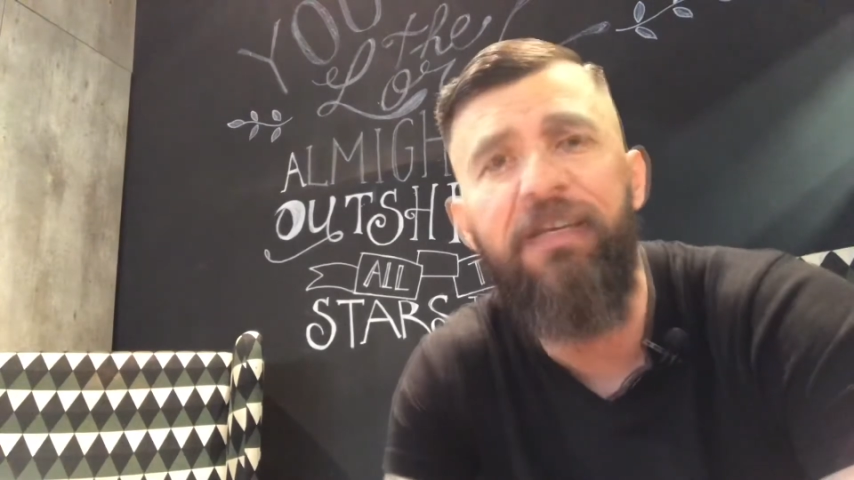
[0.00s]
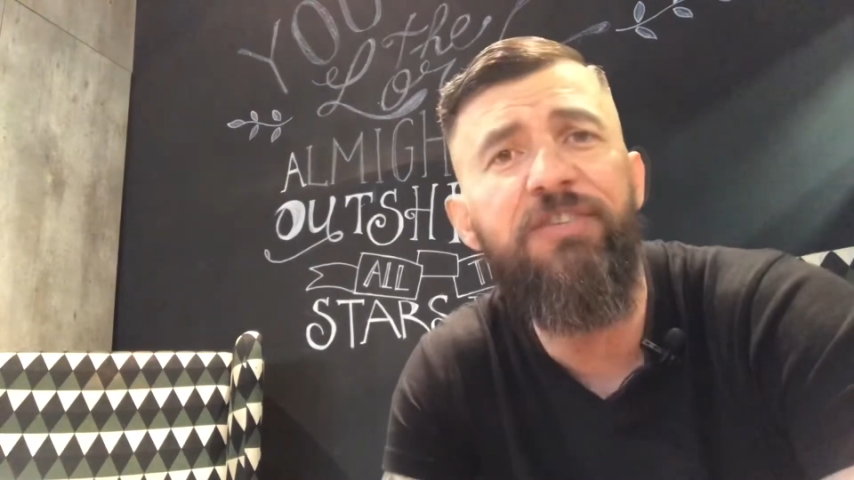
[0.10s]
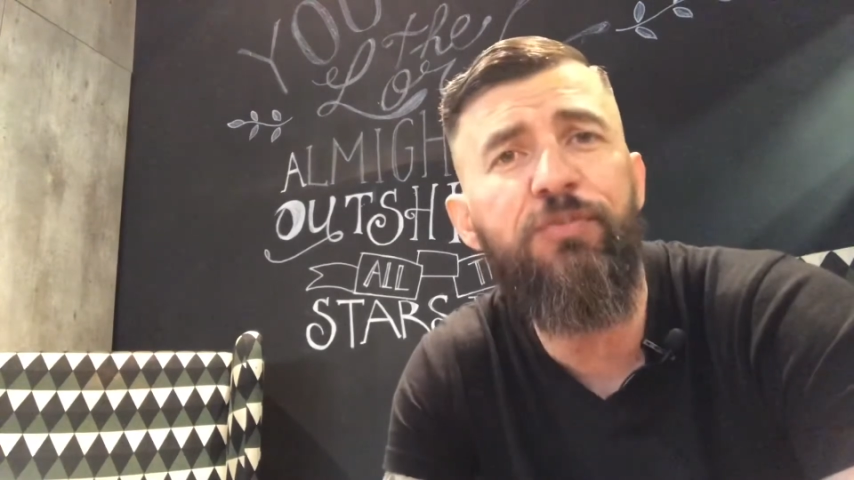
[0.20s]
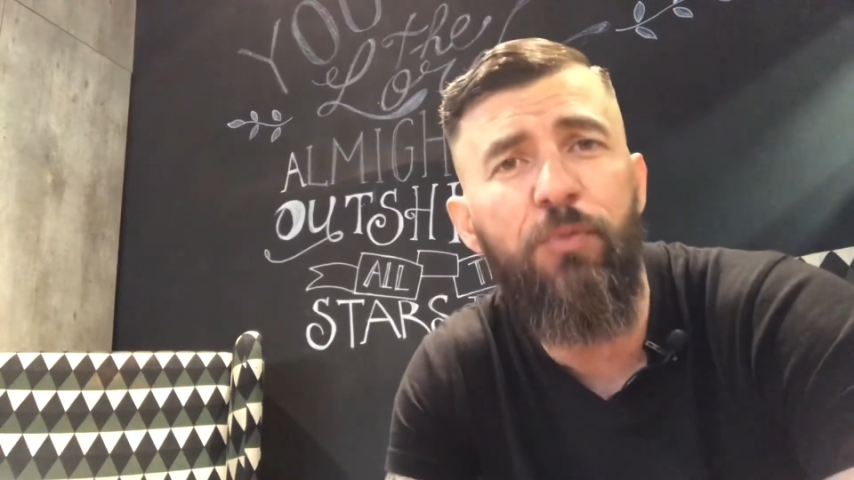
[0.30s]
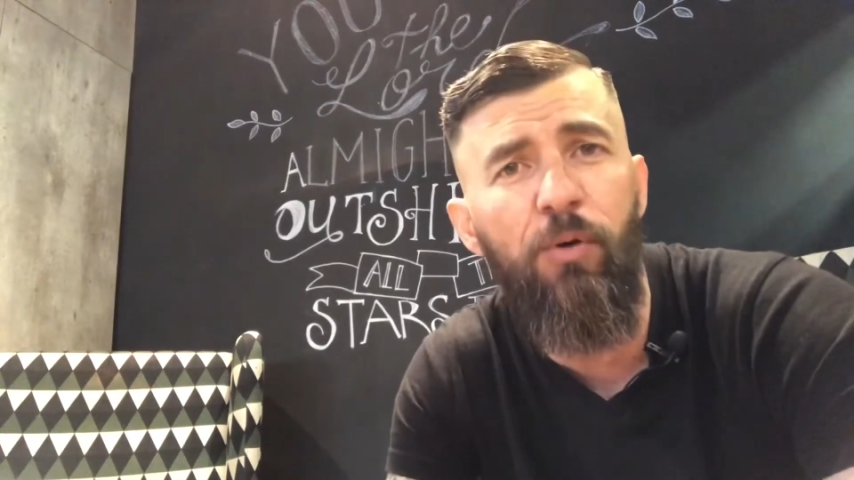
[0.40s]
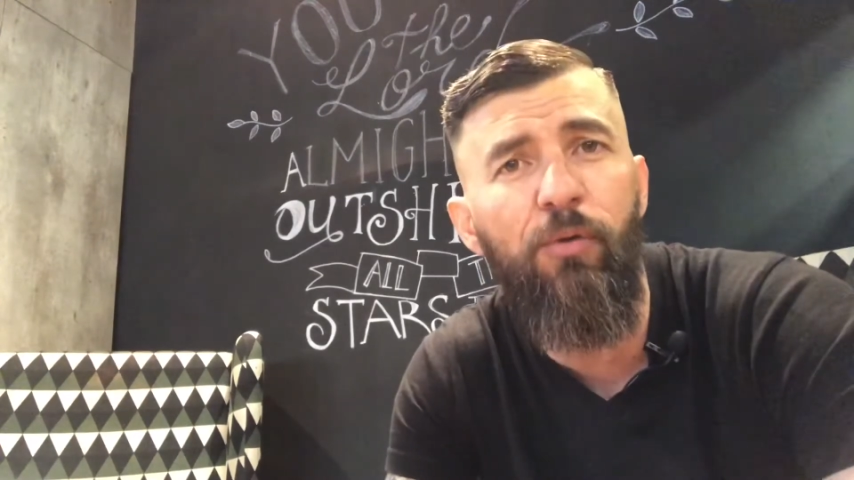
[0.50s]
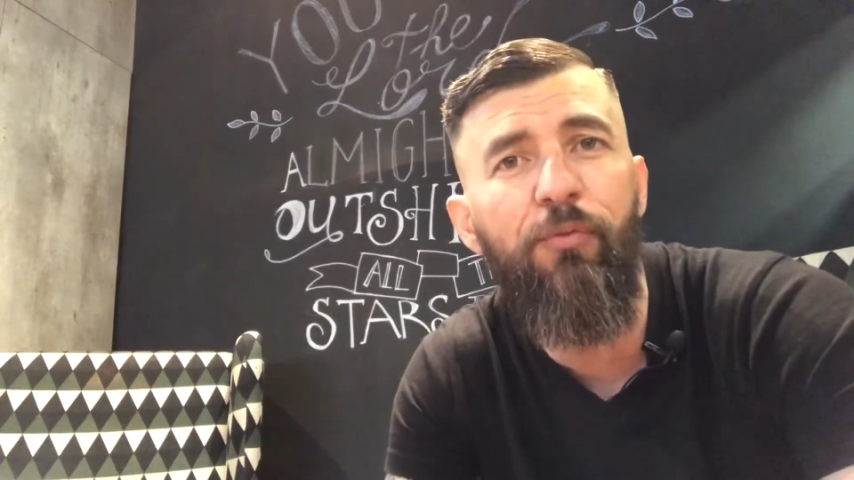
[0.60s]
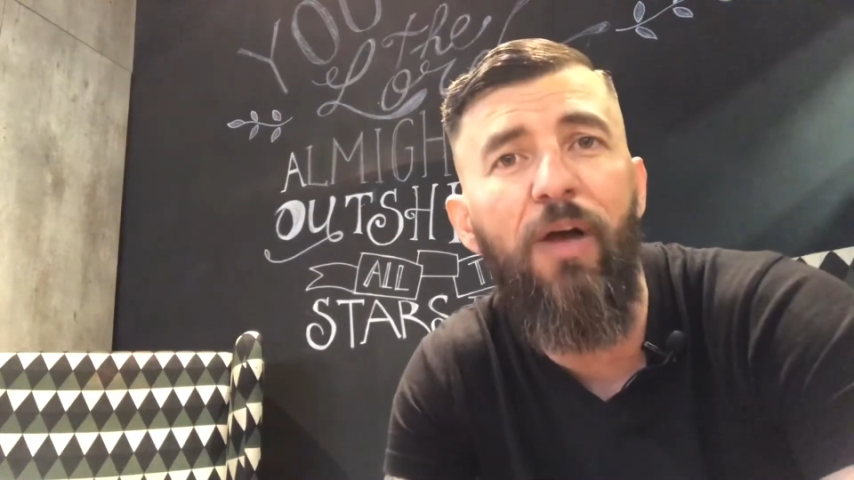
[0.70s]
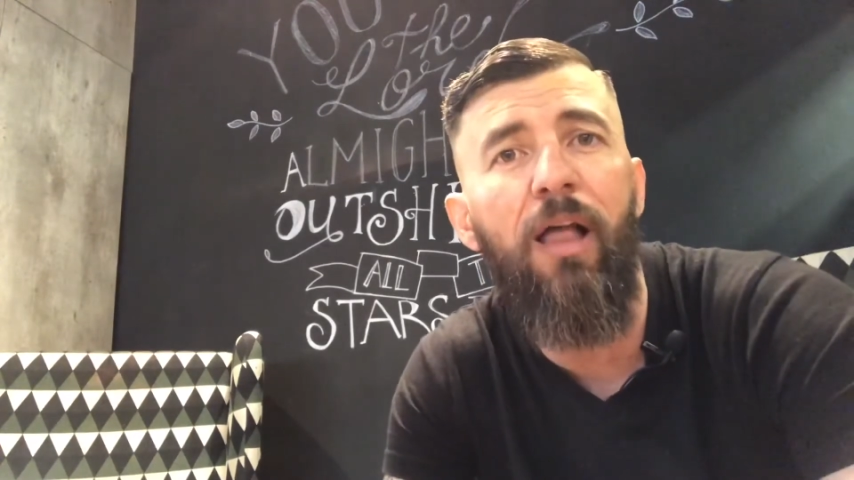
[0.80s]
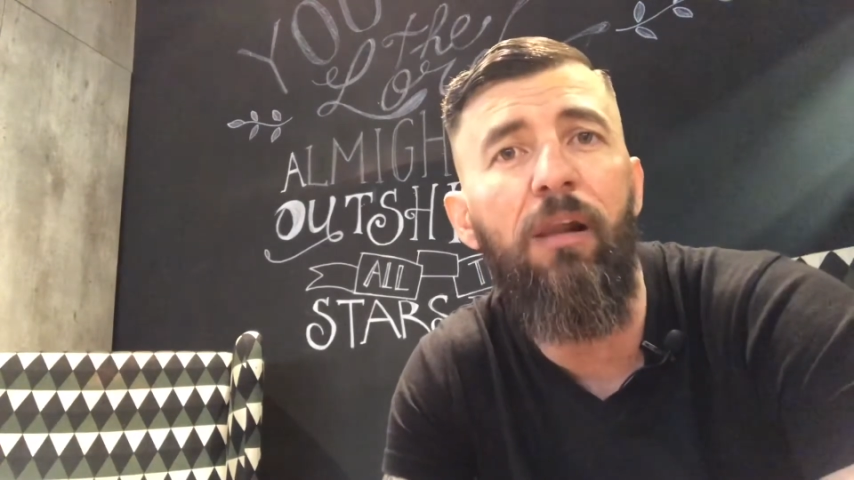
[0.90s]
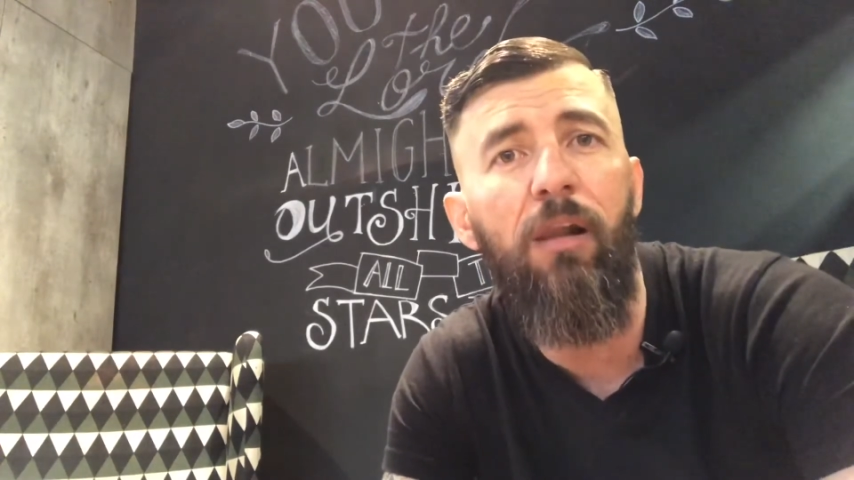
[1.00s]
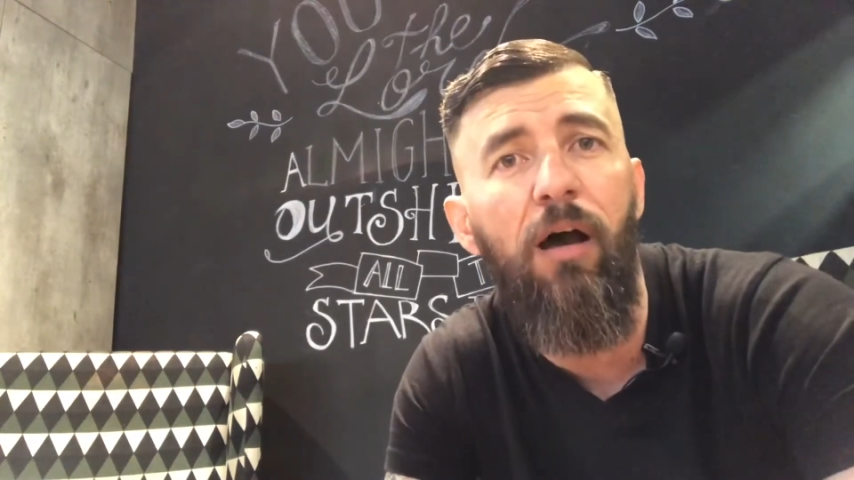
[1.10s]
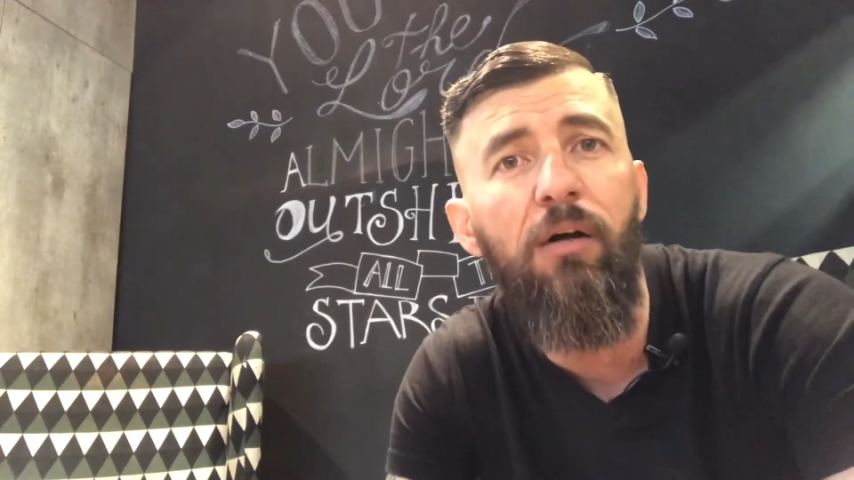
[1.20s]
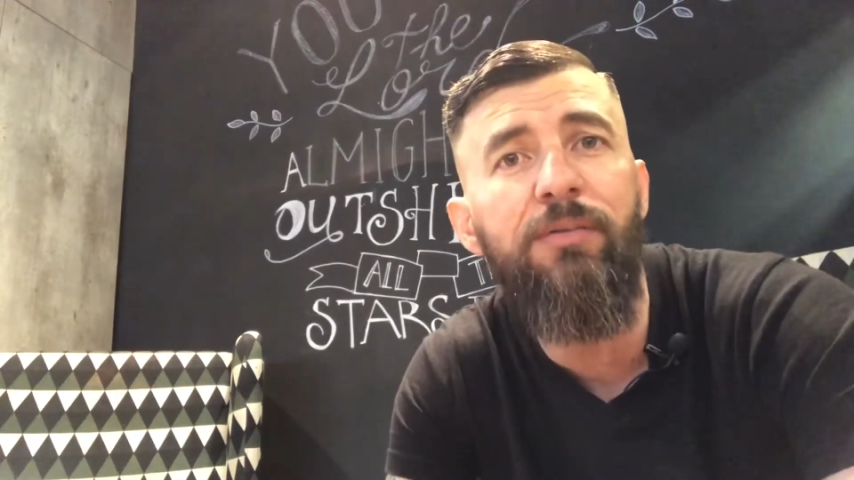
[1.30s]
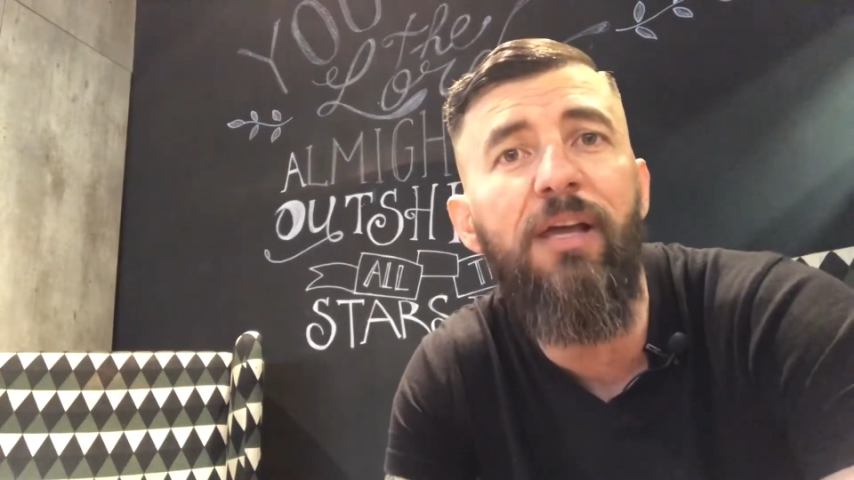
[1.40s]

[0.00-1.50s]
This truth allows